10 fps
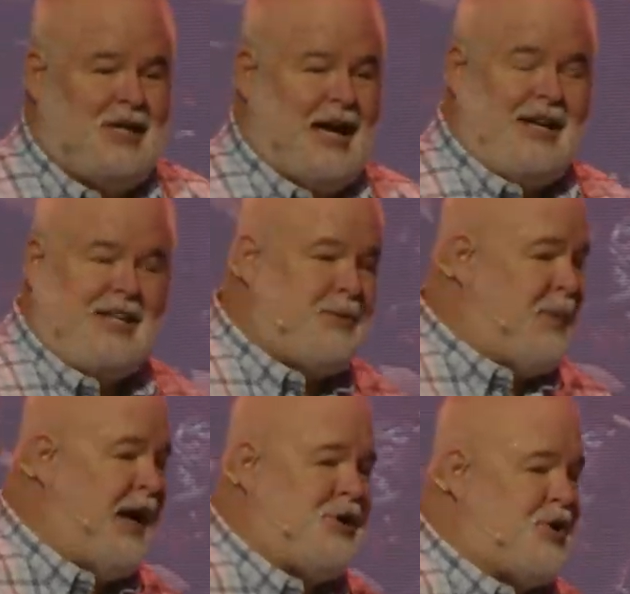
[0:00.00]
And it
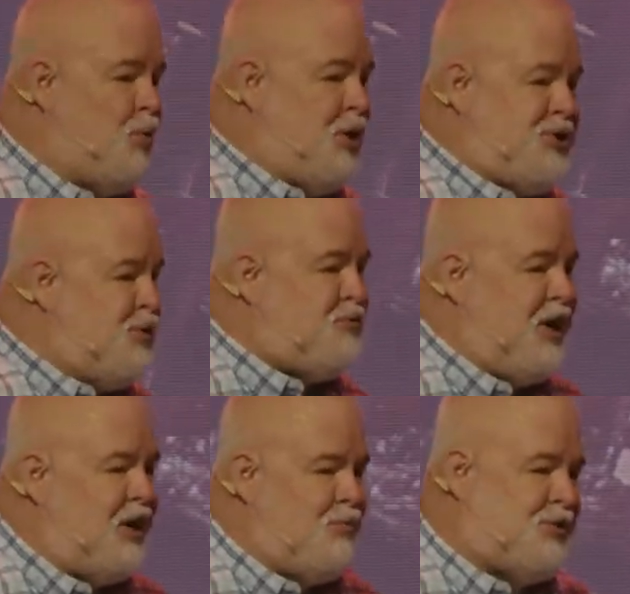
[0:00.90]
depends on what you've
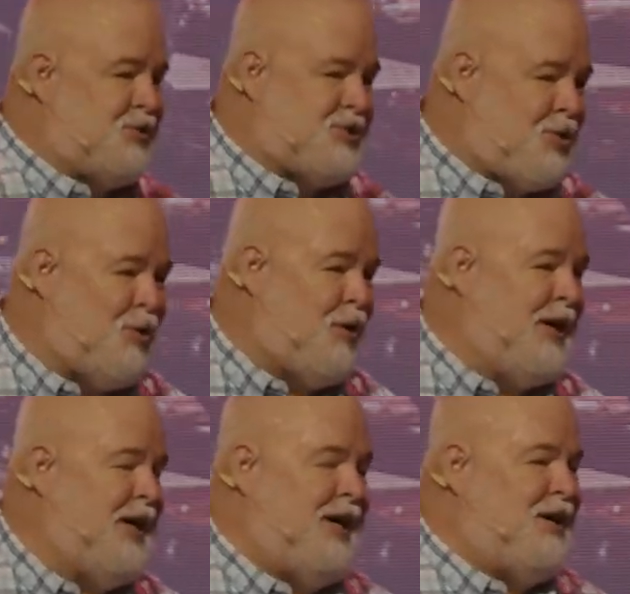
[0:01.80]
done with the
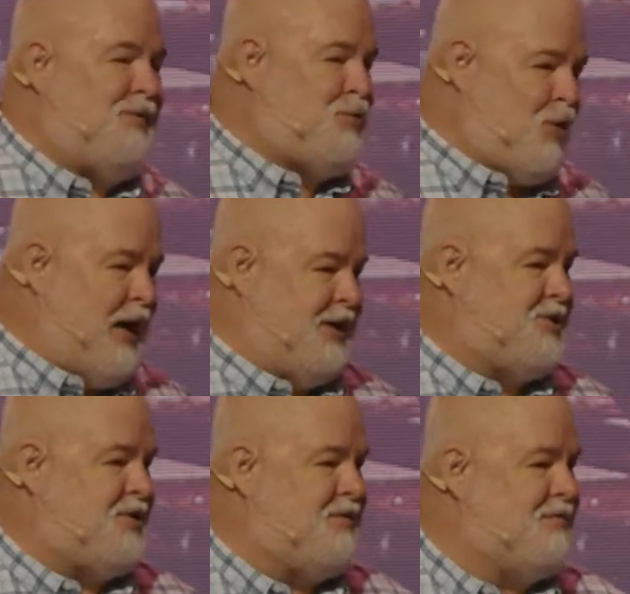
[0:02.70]
story of Christ.